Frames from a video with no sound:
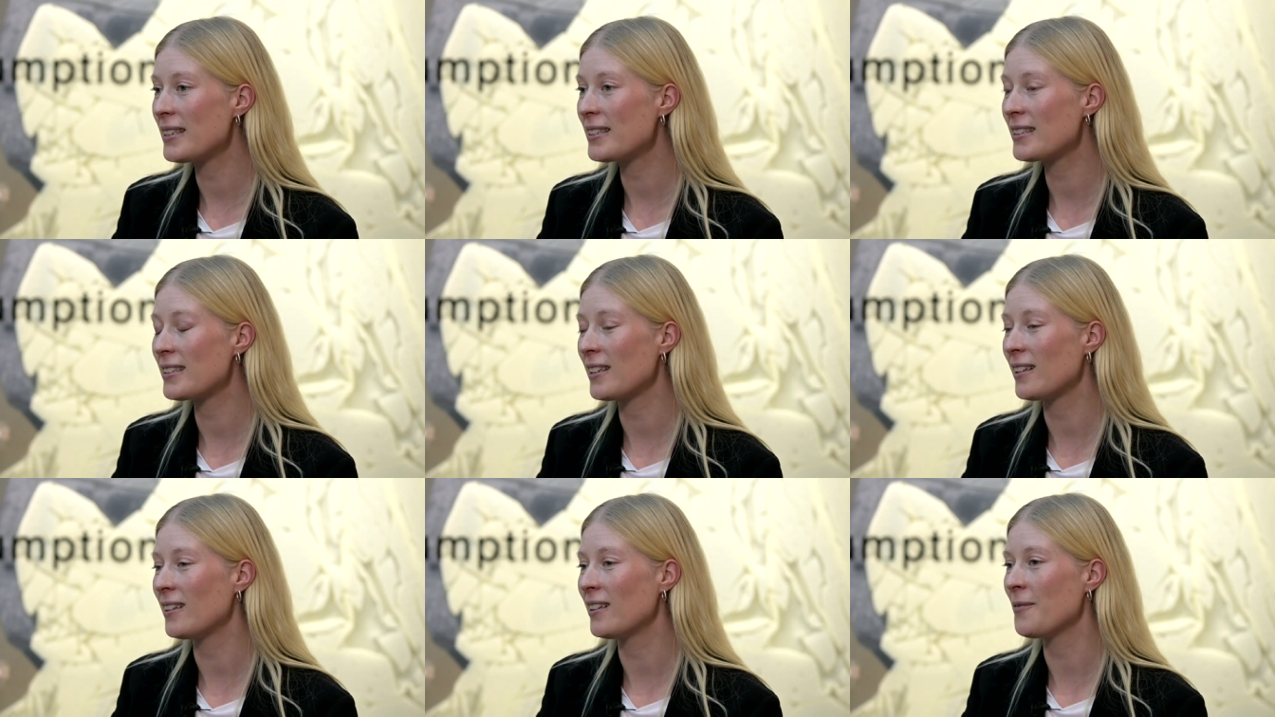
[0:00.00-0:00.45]

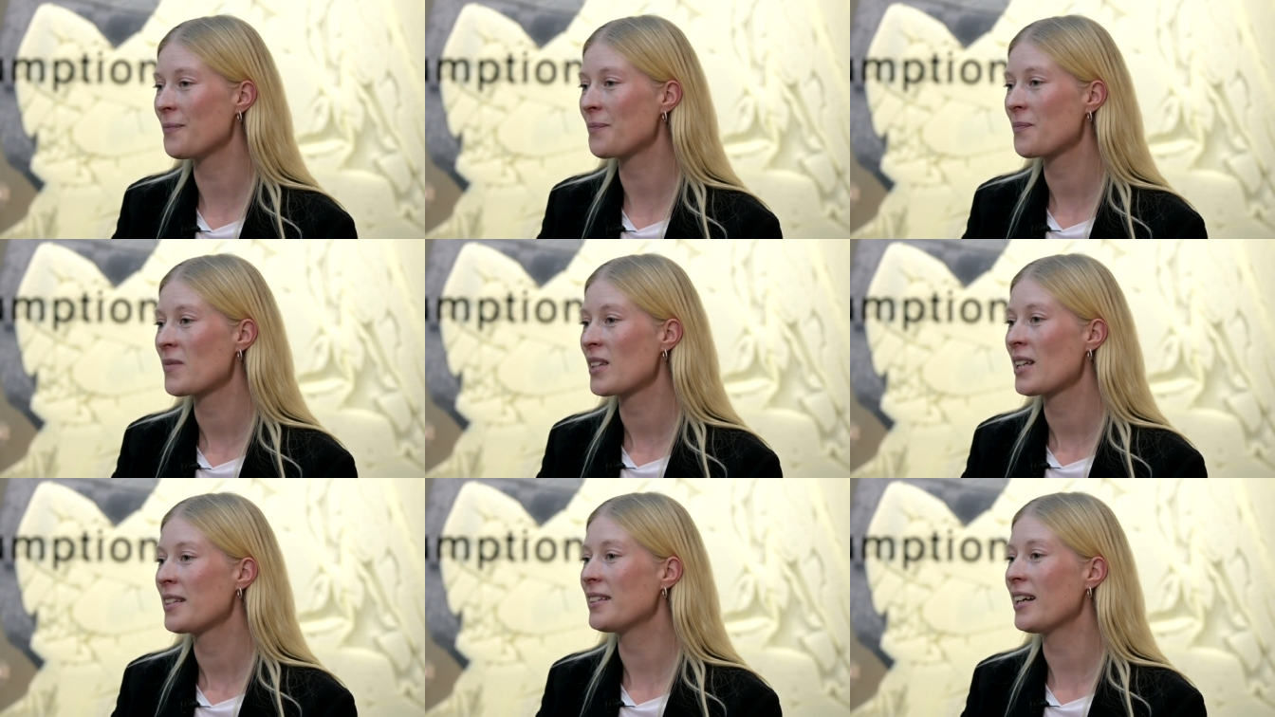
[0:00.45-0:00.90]
It's
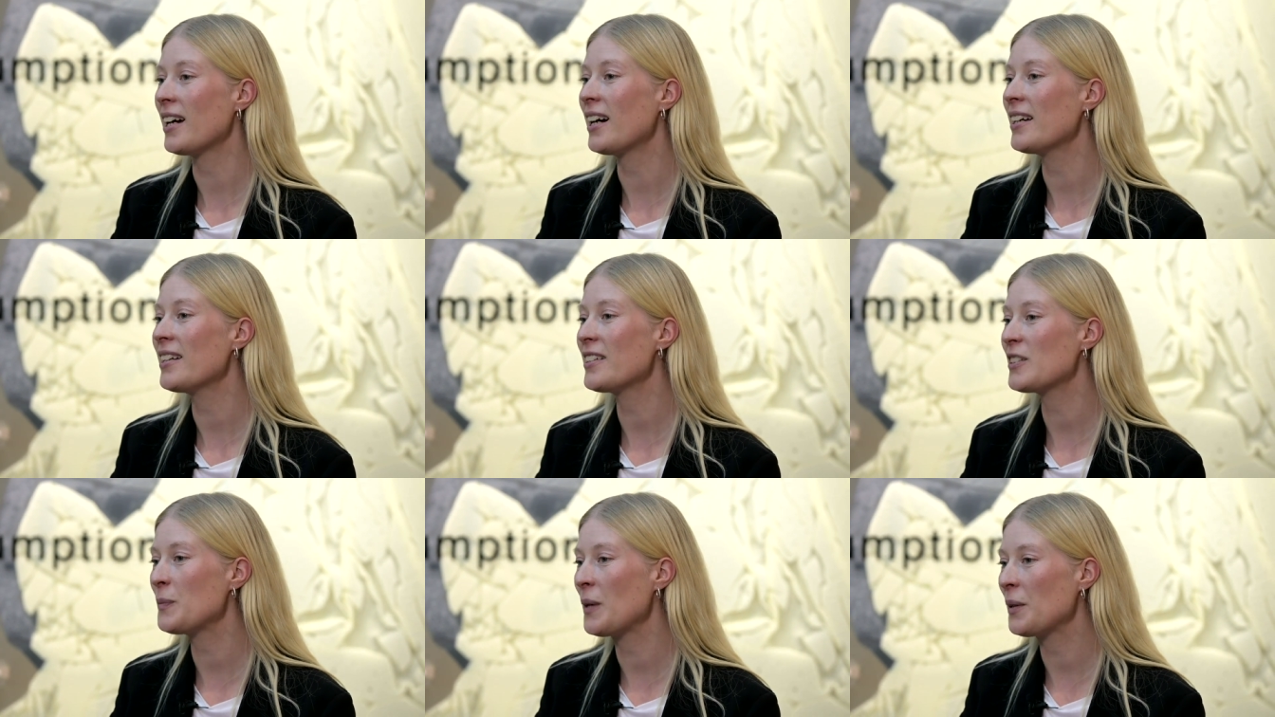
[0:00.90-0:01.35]
um, the
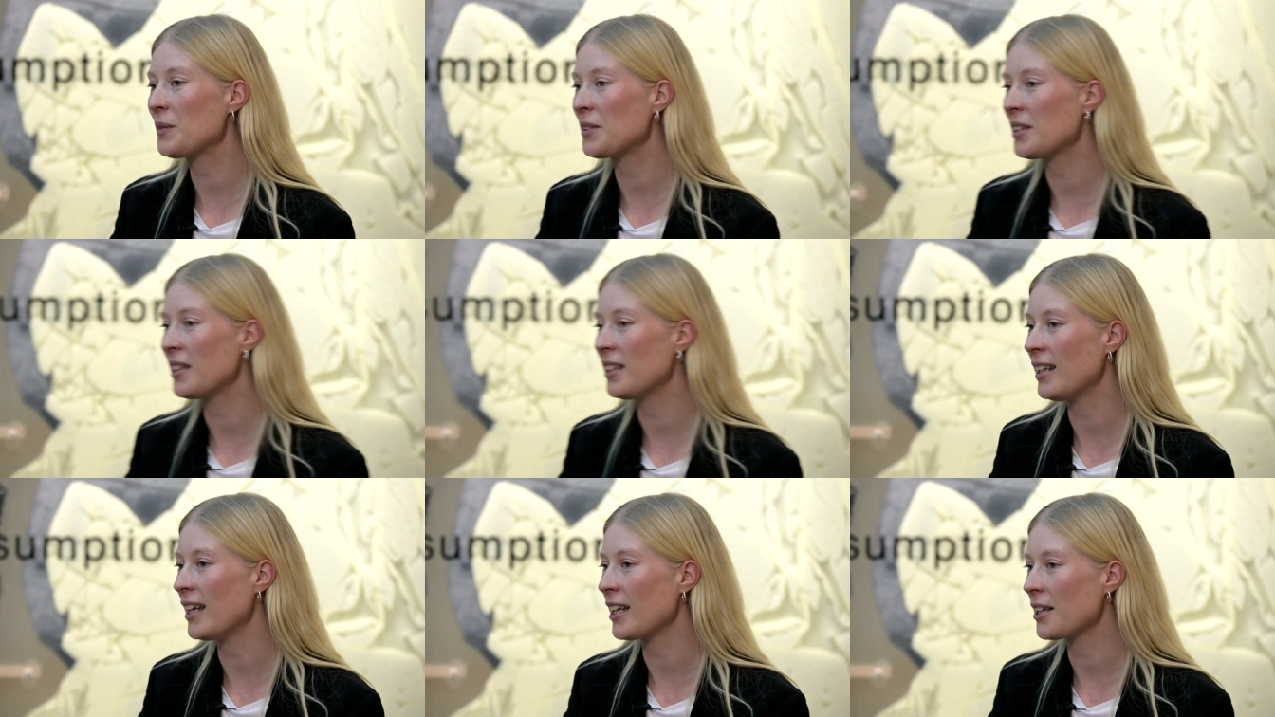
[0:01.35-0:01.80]
highest
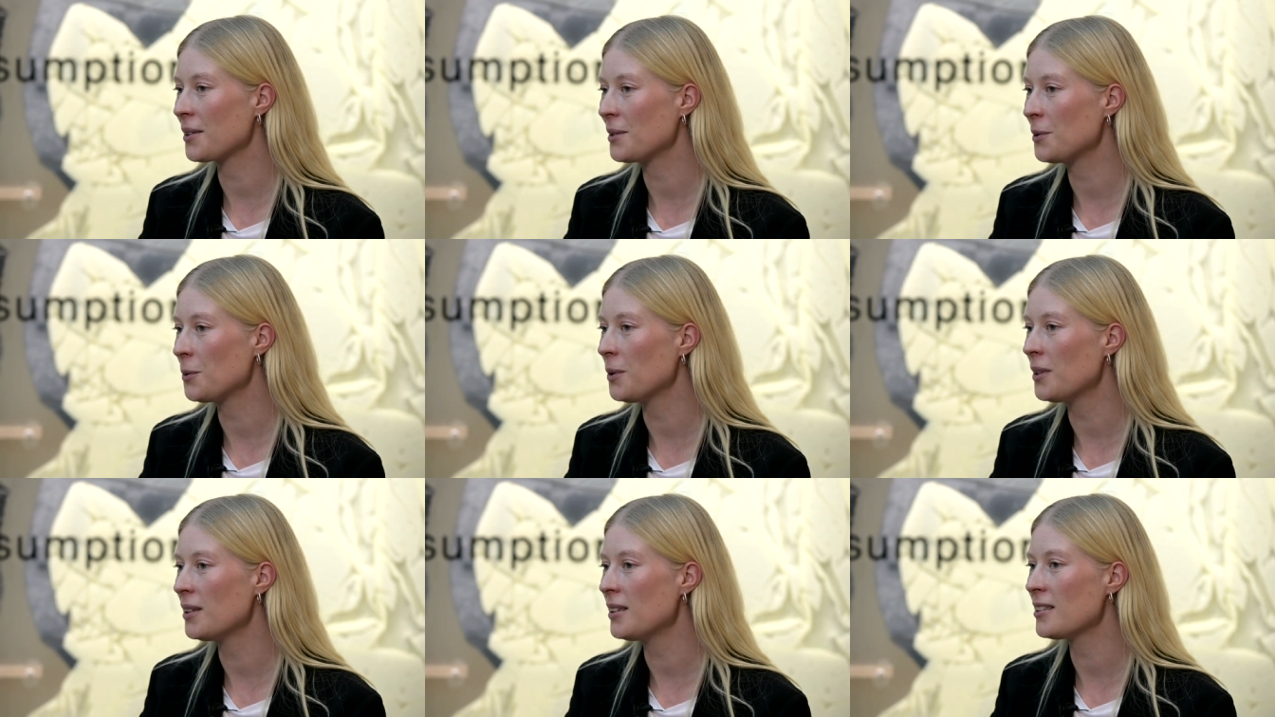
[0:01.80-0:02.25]
mountain in
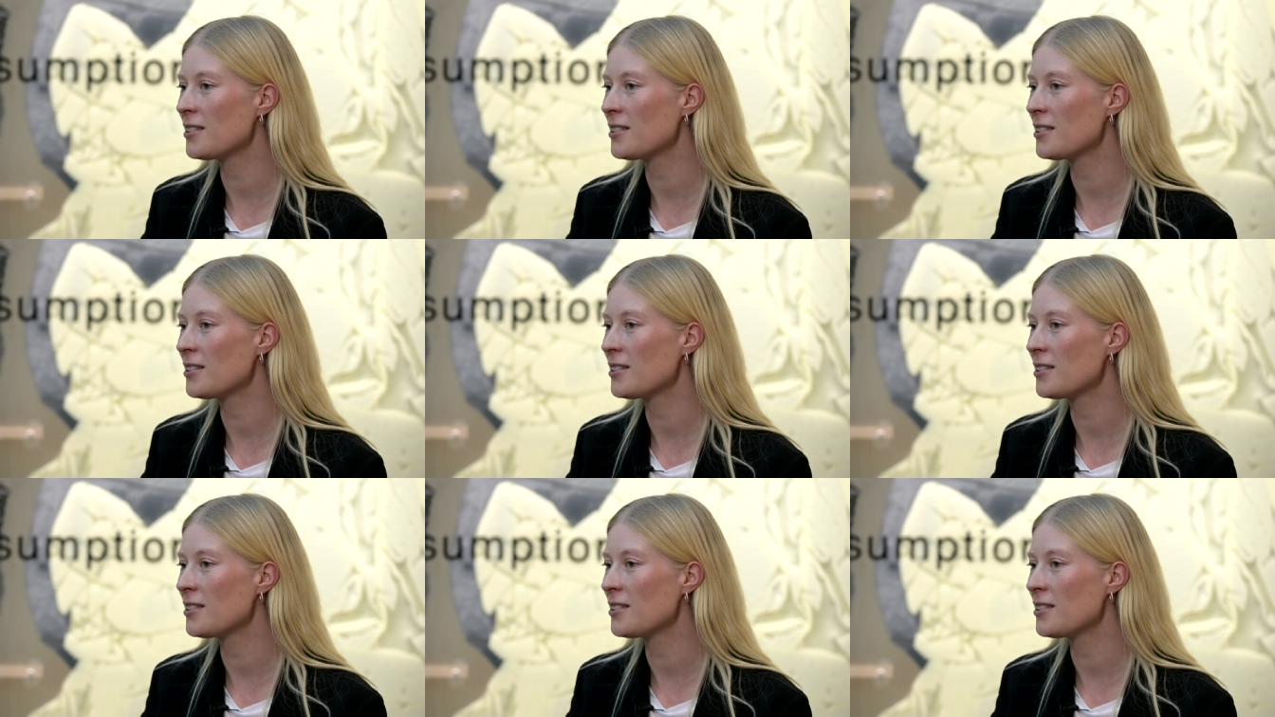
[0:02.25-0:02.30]
Ecuador.